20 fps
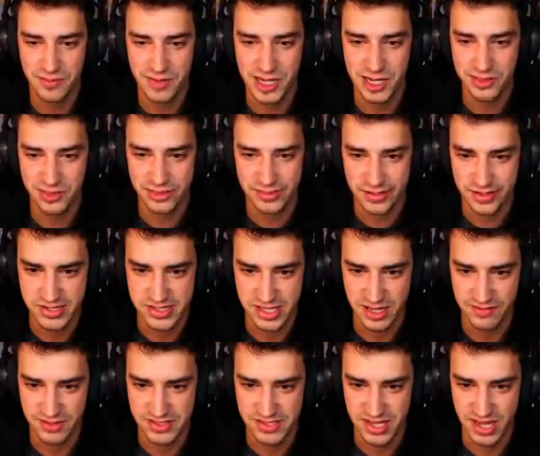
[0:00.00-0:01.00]

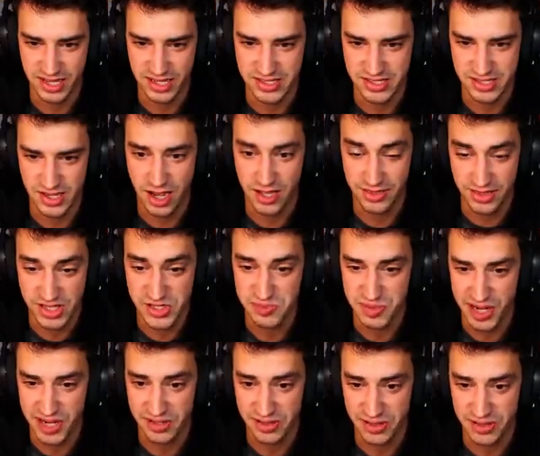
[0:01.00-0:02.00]
1:37 on this
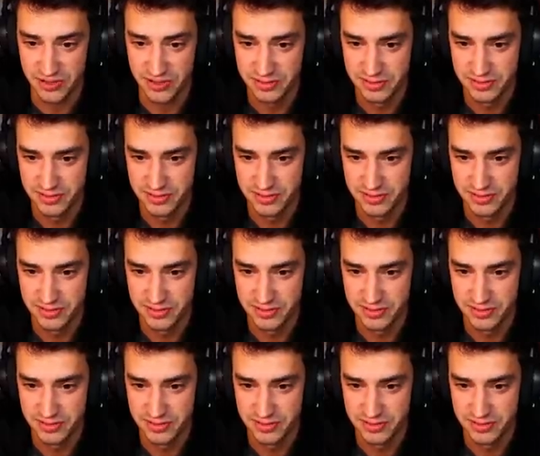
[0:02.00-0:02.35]
bike though.